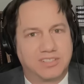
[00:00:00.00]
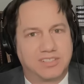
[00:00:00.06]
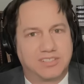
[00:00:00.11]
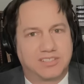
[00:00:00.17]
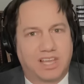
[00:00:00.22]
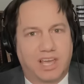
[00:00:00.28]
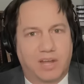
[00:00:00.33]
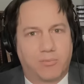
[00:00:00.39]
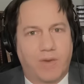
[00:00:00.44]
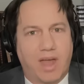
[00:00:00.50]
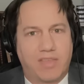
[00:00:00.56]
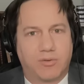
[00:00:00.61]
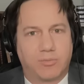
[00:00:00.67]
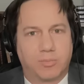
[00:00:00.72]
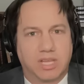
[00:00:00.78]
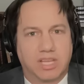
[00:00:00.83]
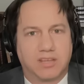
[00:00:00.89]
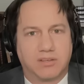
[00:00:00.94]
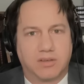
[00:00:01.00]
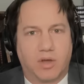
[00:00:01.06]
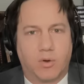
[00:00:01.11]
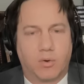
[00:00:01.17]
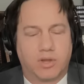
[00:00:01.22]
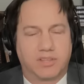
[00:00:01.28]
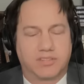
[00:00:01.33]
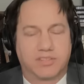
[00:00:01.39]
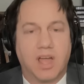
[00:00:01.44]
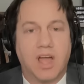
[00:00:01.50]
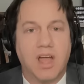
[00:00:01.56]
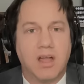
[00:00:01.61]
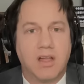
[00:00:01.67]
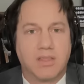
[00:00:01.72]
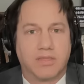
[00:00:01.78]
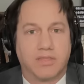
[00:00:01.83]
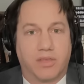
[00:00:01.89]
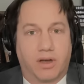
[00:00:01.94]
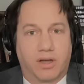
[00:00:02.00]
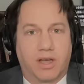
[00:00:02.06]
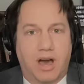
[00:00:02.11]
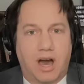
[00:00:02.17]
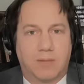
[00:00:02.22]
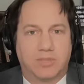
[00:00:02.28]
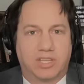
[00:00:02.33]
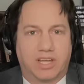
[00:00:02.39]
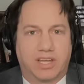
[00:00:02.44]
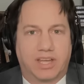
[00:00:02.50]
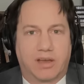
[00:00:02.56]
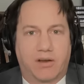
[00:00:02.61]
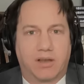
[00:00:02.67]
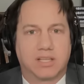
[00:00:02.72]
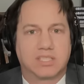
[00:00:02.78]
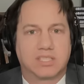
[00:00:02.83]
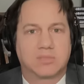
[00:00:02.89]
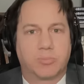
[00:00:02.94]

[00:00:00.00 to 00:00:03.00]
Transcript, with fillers: She's like, I'd rather be known as the Kamala Harris.